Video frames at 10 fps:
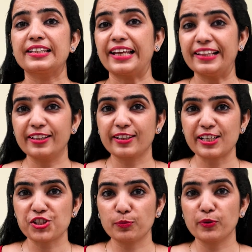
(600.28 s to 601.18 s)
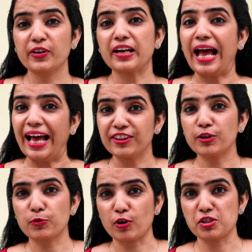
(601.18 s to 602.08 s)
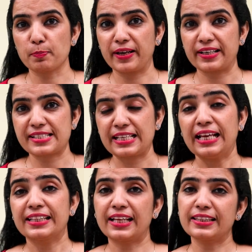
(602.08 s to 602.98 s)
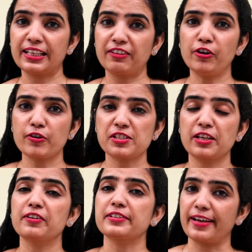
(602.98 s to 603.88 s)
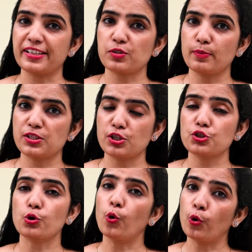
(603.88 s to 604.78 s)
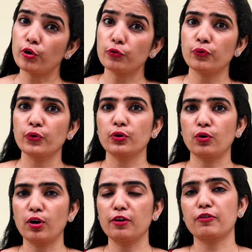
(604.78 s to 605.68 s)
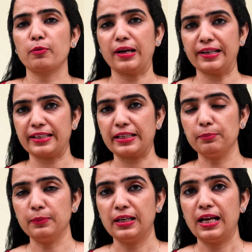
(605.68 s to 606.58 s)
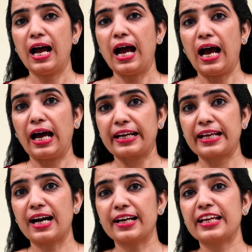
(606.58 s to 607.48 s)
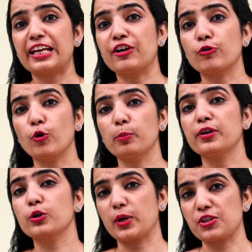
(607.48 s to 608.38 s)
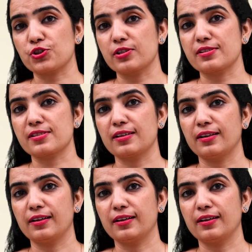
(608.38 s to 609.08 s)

Tell the customer and the prospects that they will receive a text message or a phone call from our team regarding enrollment questions.